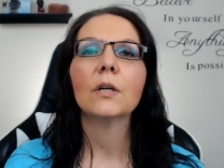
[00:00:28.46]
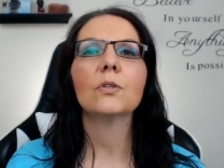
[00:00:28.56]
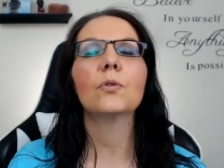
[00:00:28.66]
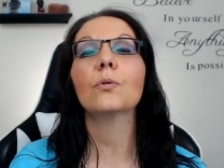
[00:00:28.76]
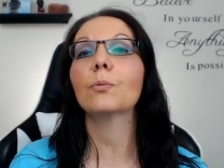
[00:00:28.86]

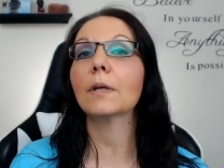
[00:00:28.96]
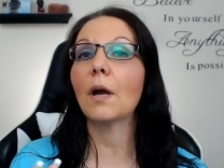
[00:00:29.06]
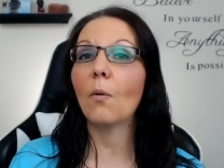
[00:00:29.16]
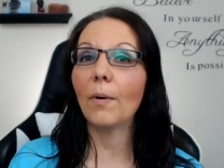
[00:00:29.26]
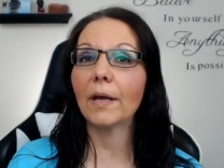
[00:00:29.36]
to really
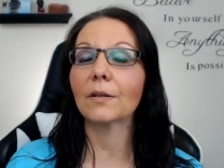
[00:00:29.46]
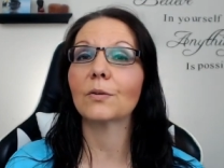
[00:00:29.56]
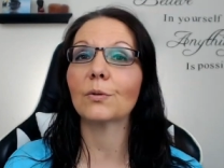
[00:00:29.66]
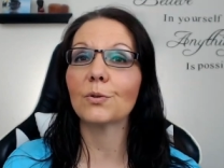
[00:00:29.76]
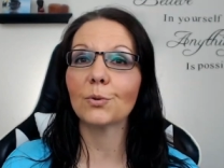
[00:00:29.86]
awaken
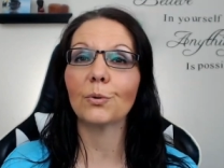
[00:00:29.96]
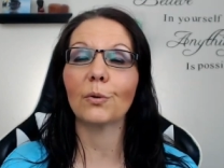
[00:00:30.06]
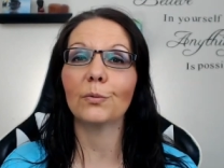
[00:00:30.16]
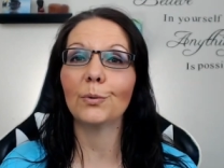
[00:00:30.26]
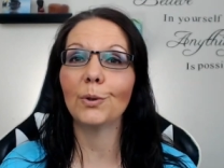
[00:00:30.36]
to the truth
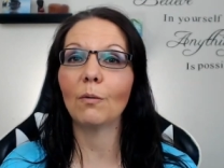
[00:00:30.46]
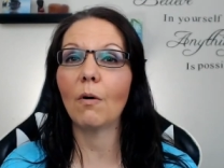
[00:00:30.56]
of who you